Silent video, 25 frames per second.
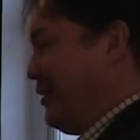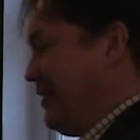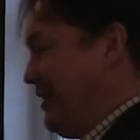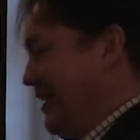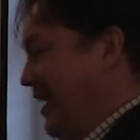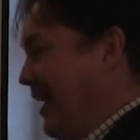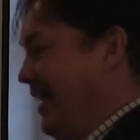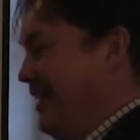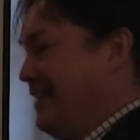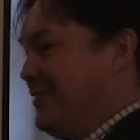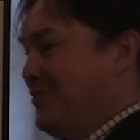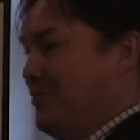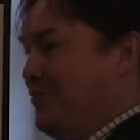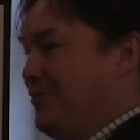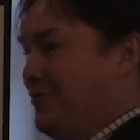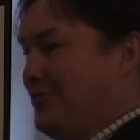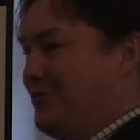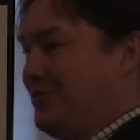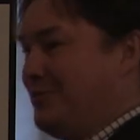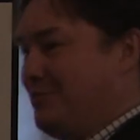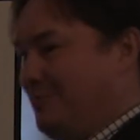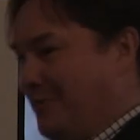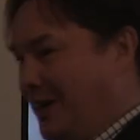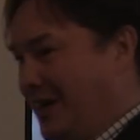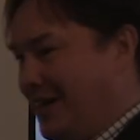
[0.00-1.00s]
be the end
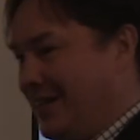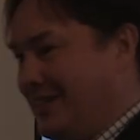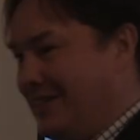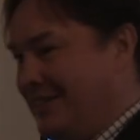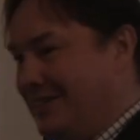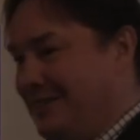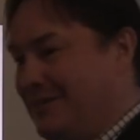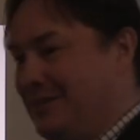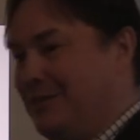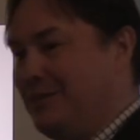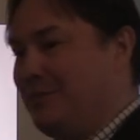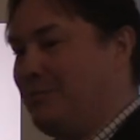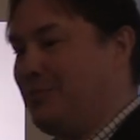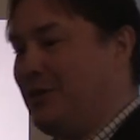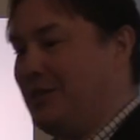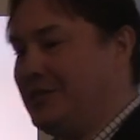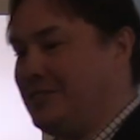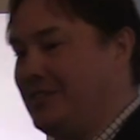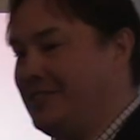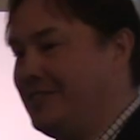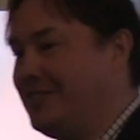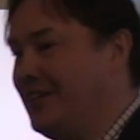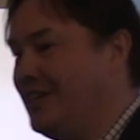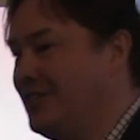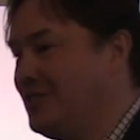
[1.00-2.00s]
of my
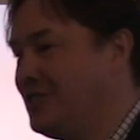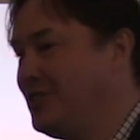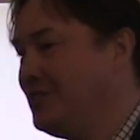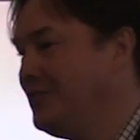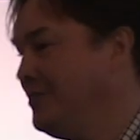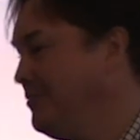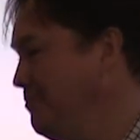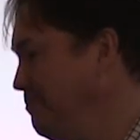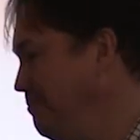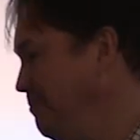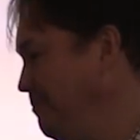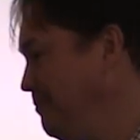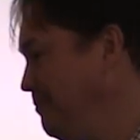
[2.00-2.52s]
presentation.